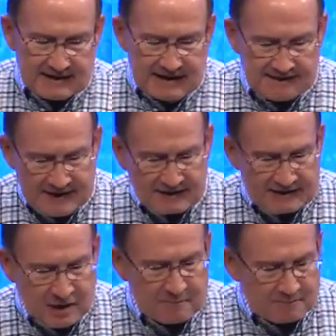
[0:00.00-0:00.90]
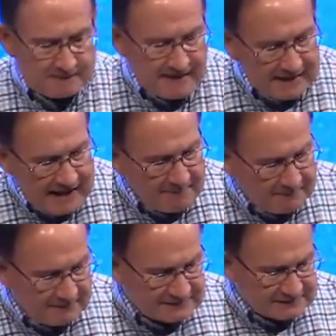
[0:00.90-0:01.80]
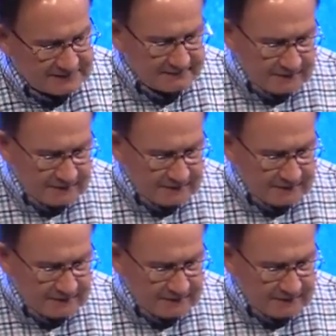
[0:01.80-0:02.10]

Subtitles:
and that could help him find happiness.